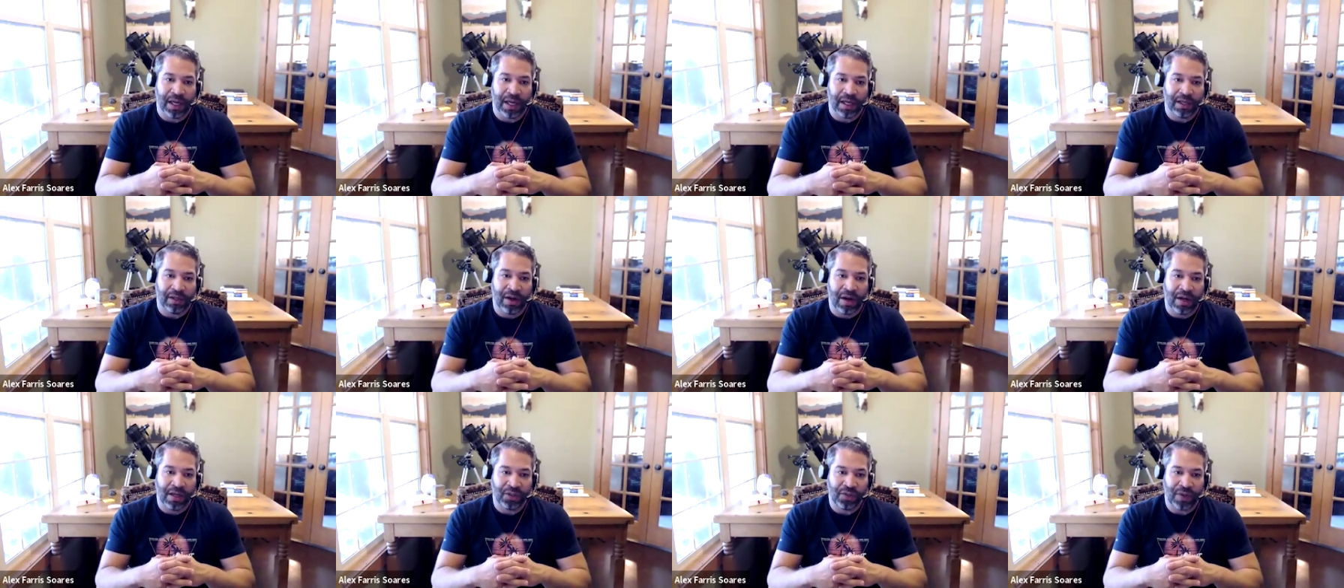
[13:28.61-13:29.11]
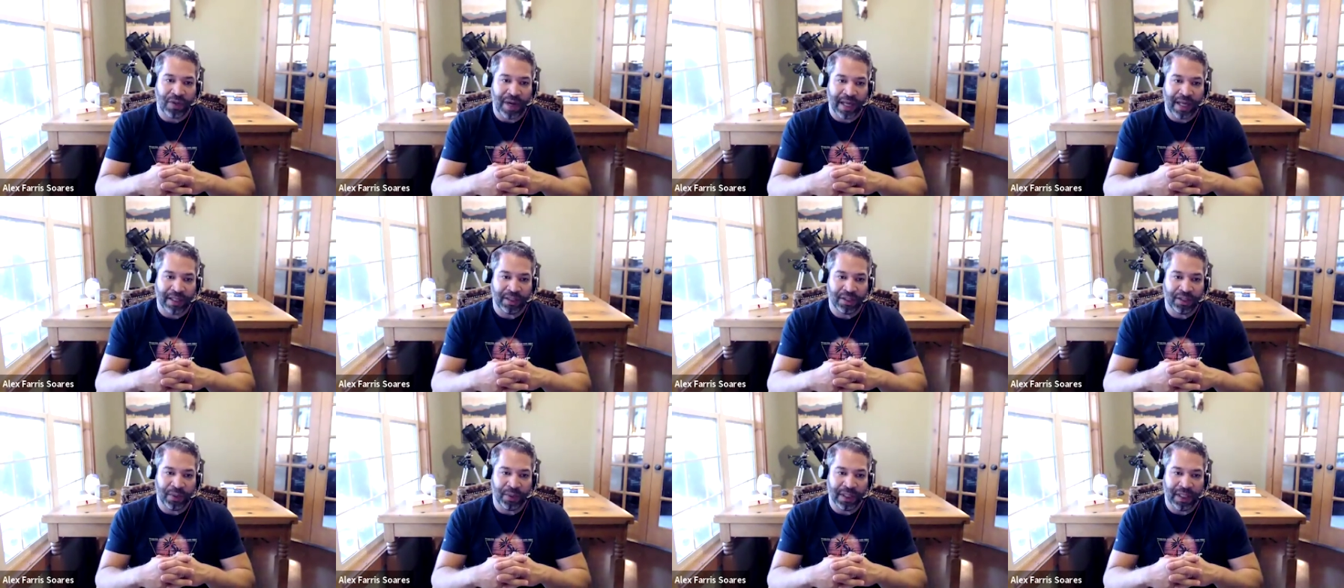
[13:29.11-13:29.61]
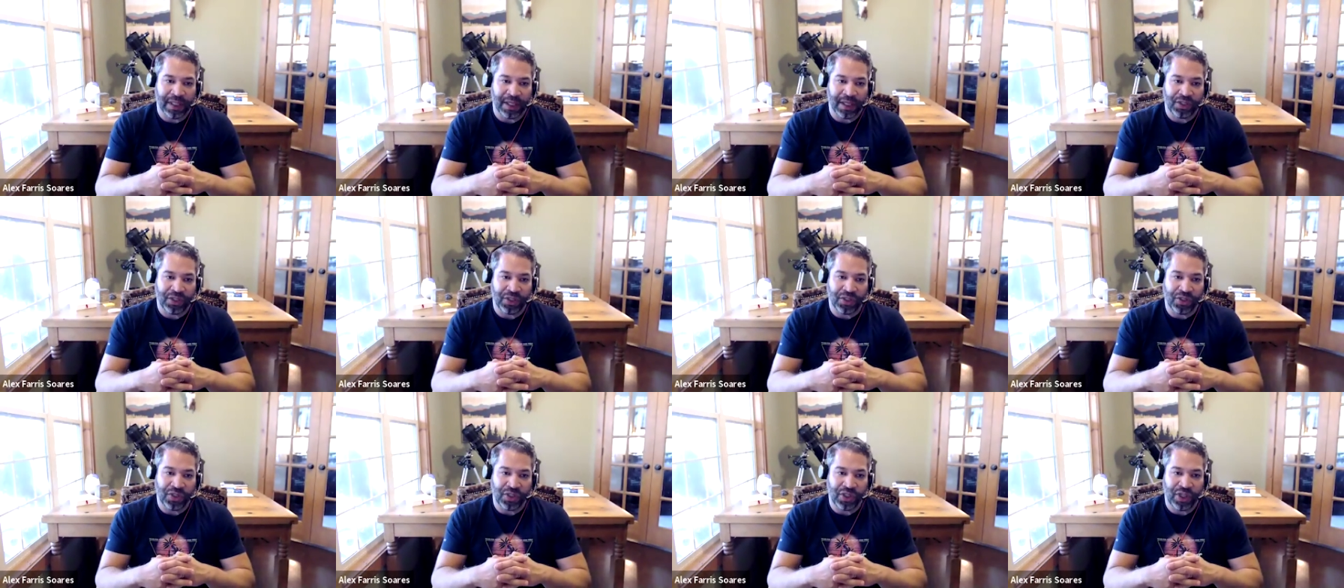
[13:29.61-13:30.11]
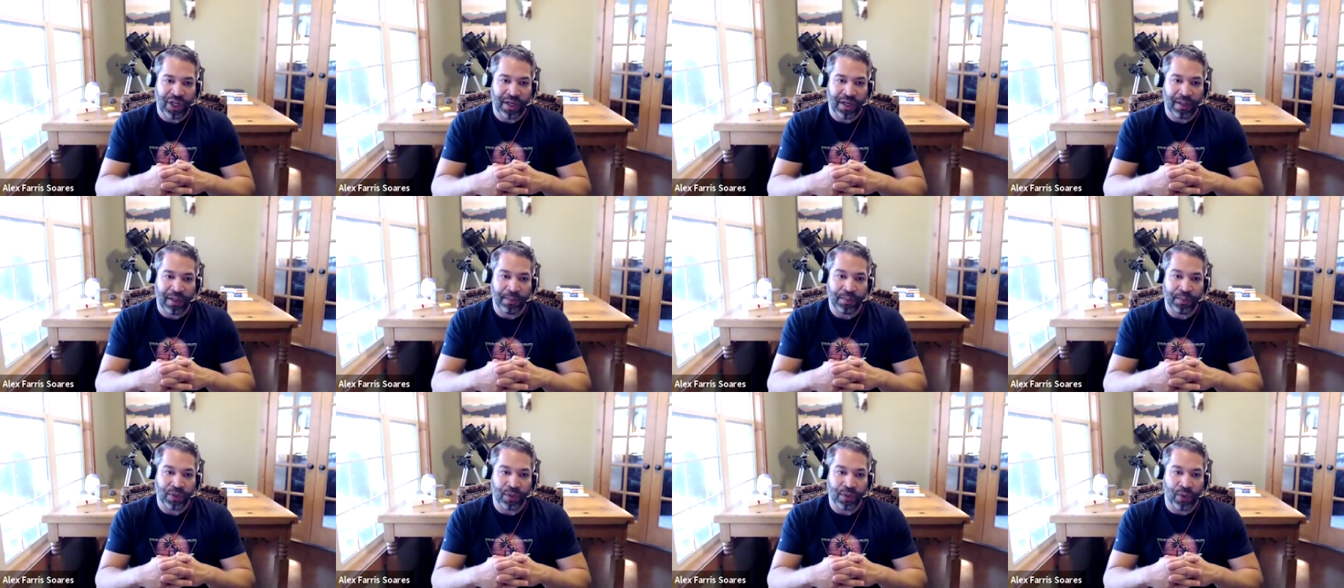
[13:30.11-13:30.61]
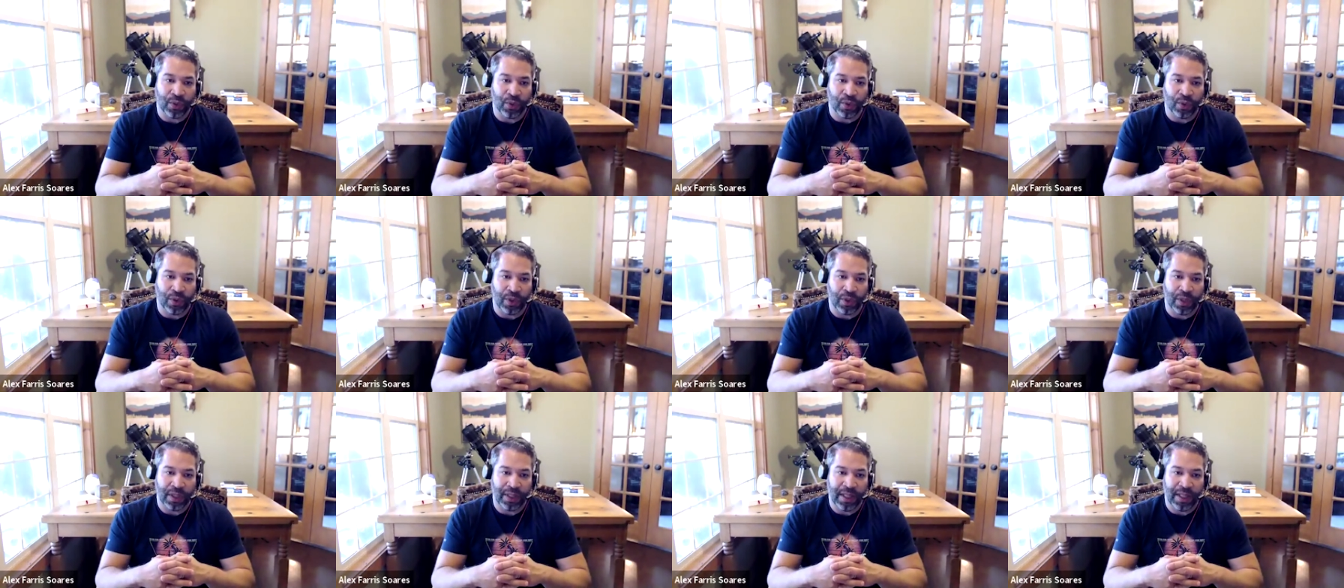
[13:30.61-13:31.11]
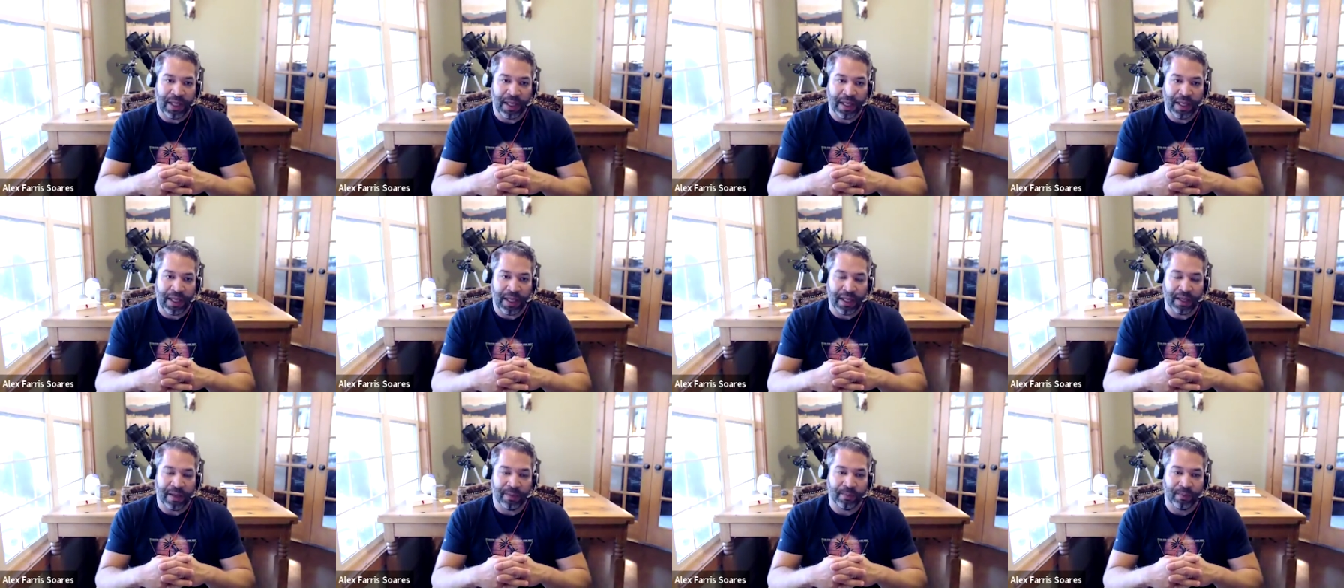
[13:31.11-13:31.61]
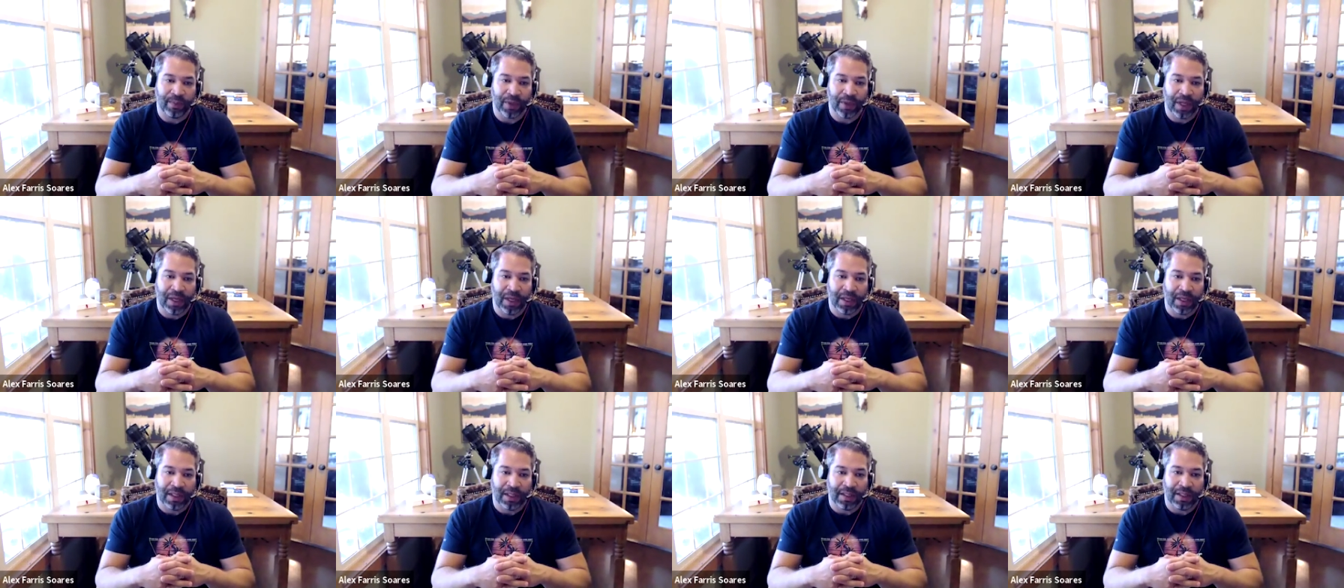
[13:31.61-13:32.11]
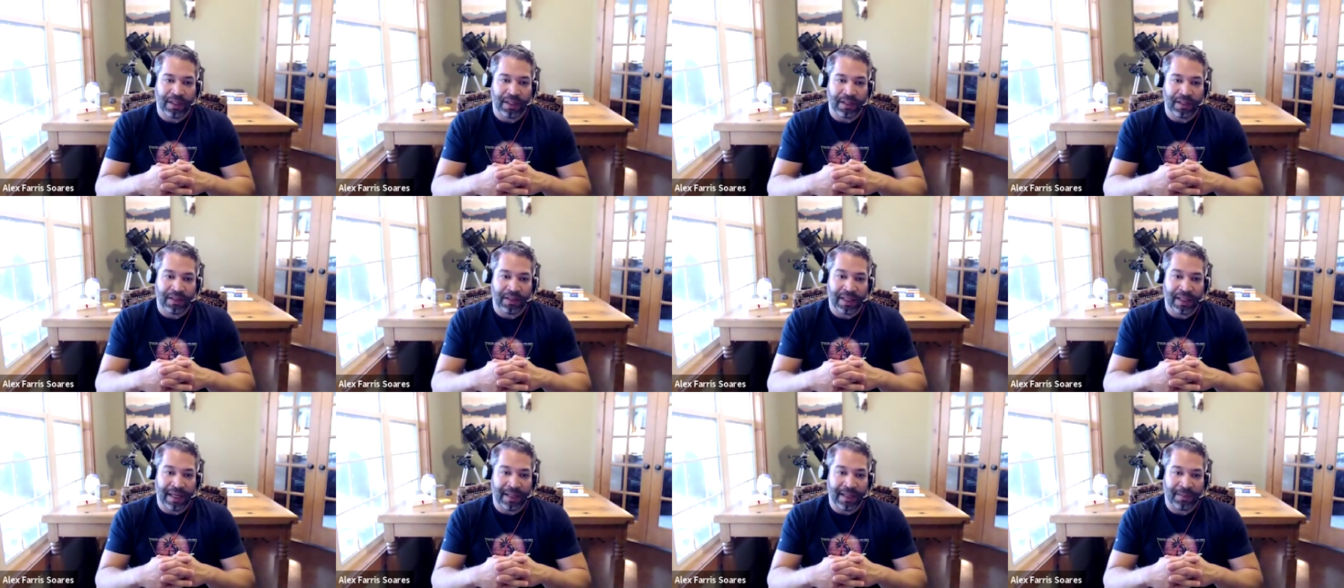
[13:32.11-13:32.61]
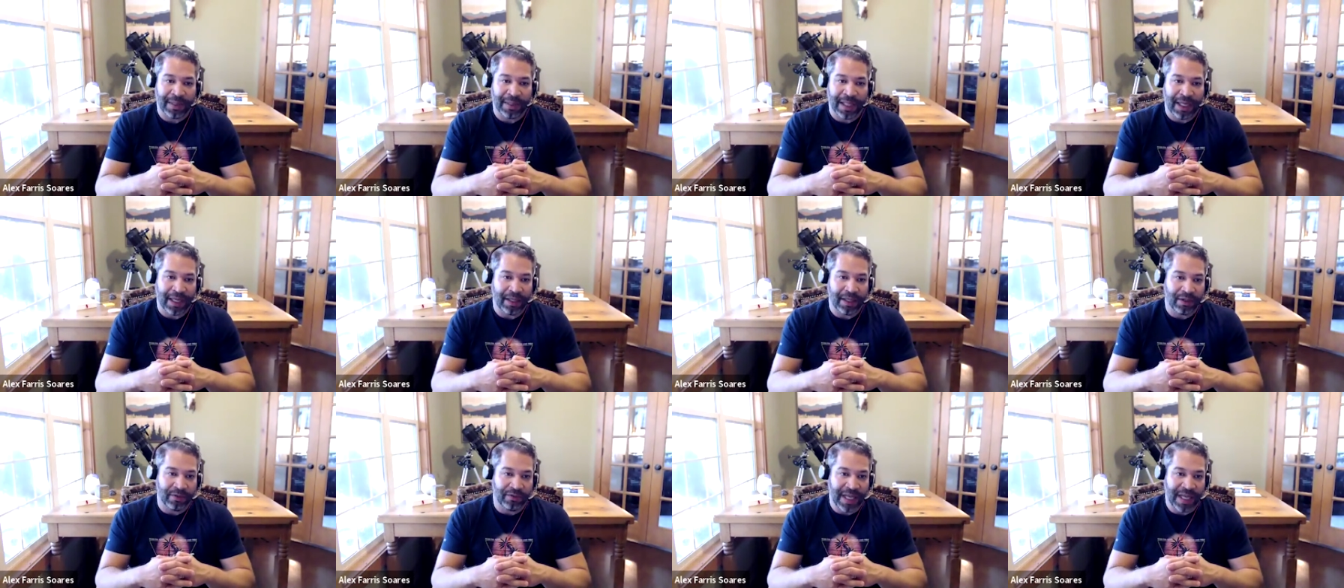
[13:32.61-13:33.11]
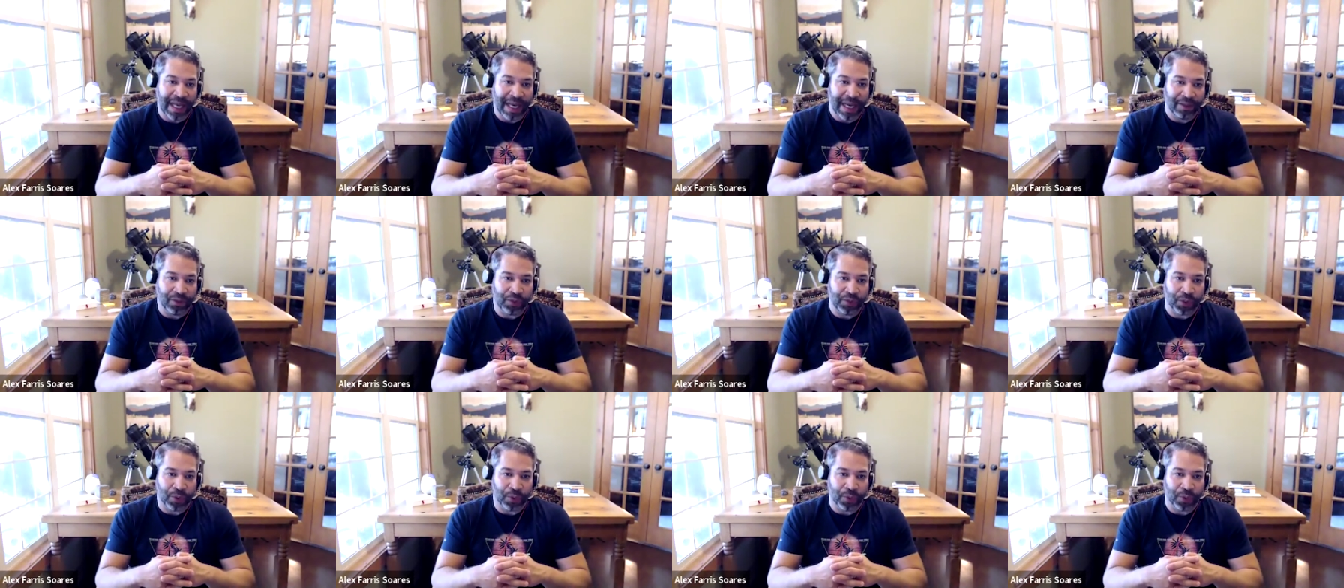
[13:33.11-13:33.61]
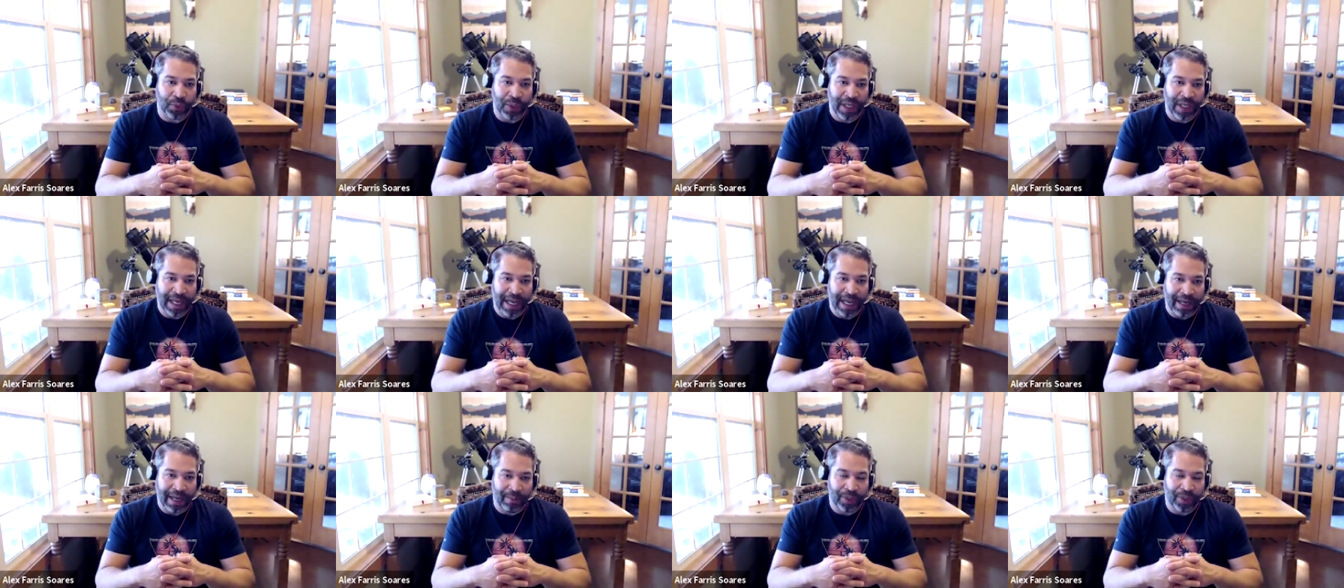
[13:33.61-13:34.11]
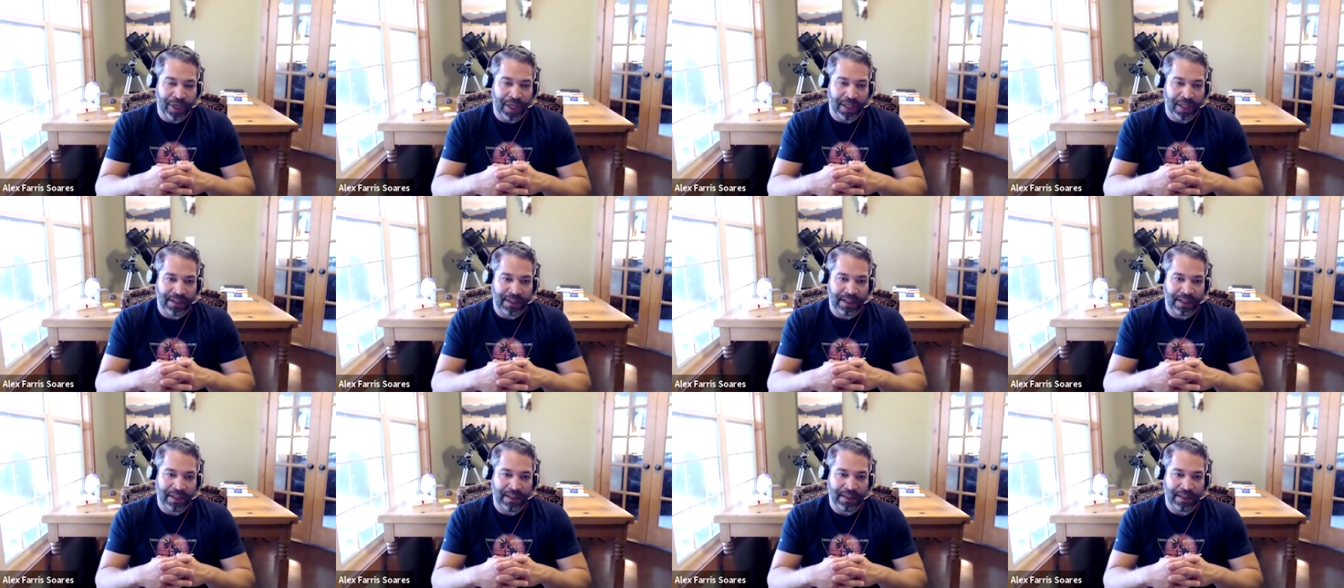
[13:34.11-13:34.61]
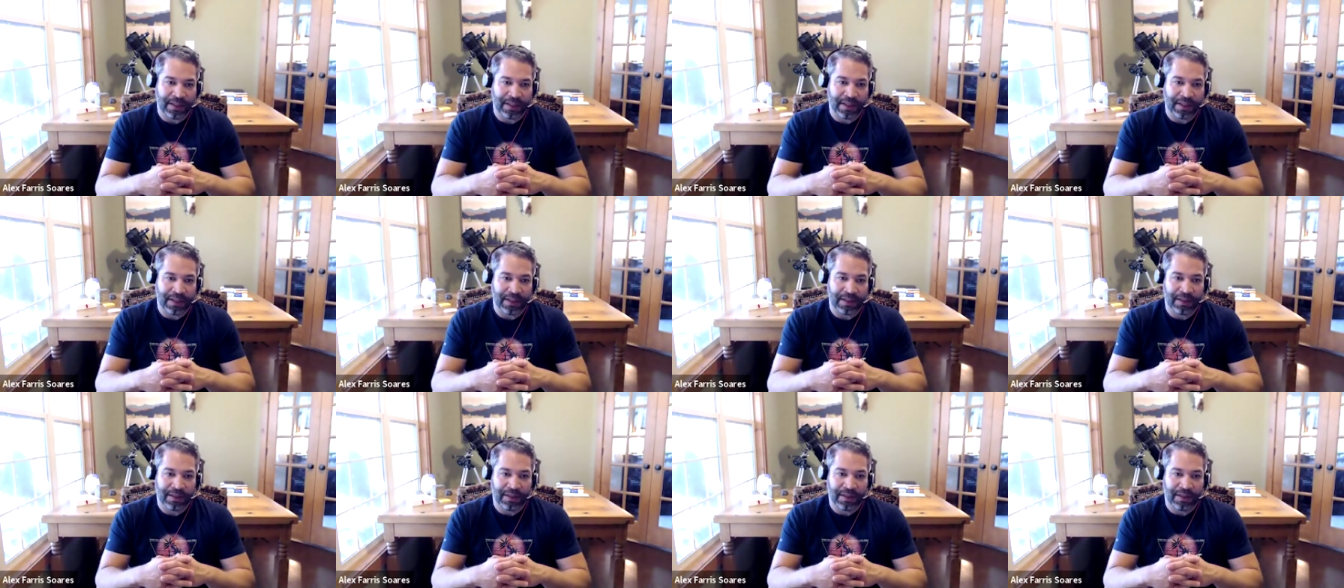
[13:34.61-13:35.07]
contractor relationships or the timeline of the actual rehab process?